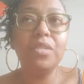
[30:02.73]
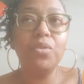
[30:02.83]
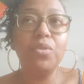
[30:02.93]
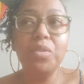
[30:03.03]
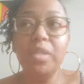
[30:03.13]

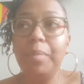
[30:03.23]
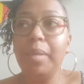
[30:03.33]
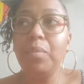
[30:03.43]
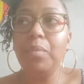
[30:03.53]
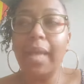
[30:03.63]
usually
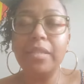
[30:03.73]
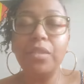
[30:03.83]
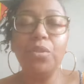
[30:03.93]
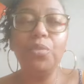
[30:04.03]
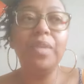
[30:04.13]
people like to
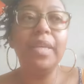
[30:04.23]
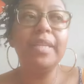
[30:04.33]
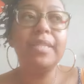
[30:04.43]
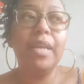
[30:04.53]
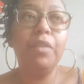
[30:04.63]
do
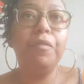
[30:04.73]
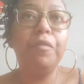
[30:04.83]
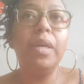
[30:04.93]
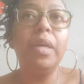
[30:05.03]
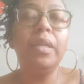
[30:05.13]
things that are
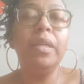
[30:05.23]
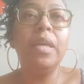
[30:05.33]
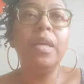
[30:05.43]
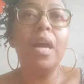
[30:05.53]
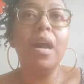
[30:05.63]
fun,
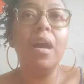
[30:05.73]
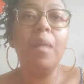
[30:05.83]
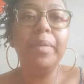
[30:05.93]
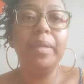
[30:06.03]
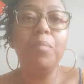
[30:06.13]

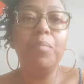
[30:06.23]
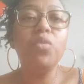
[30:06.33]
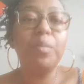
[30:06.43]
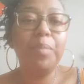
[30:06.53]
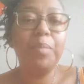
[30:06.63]
but most
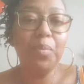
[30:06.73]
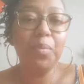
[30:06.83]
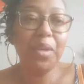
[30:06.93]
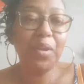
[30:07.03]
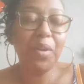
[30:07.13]
of the people
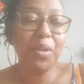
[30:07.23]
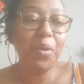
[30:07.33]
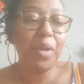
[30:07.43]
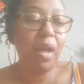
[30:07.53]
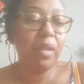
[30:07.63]
here, I know
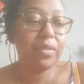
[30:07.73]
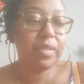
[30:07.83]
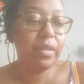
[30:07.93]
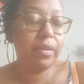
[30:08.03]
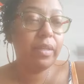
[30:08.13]
y'all are
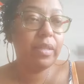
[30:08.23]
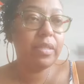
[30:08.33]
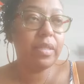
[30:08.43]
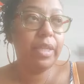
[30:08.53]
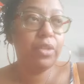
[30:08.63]
serious
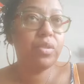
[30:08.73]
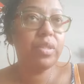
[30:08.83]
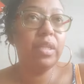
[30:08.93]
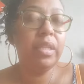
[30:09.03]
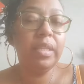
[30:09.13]
and
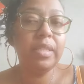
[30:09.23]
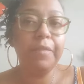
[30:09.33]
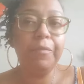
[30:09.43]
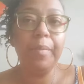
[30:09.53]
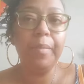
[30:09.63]
interested in this
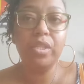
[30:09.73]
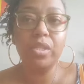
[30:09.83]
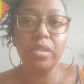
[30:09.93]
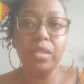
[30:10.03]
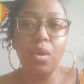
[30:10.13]

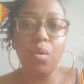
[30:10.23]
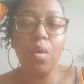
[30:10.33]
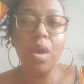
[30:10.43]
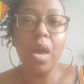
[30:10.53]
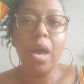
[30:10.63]
information. So,
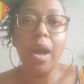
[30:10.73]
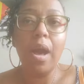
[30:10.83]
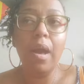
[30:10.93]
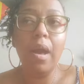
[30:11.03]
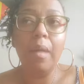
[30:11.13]

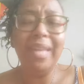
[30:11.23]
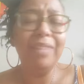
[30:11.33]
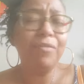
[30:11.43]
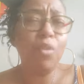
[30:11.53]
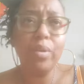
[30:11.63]
and
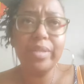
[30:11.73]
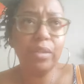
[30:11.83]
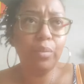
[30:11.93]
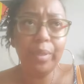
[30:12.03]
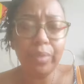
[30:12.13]
of course,
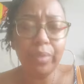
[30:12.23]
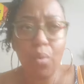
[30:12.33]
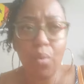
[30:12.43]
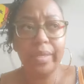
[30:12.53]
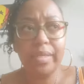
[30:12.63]
it'll be
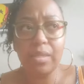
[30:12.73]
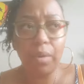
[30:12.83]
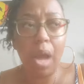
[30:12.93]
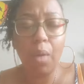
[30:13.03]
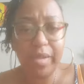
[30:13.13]
recorded, so
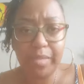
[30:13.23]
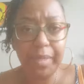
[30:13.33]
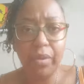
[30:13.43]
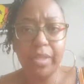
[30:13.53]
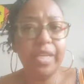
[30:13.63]
it'll always be
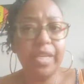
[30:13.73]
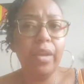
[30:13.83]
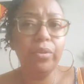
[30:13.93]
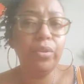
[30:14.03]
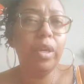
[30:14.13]
on the
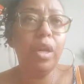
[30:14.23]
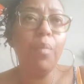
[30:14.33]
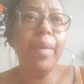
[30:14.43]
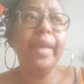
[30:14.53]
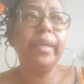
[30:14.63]
channel. You can go
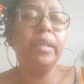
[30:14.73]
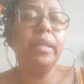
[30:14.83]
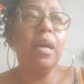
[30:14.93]
back and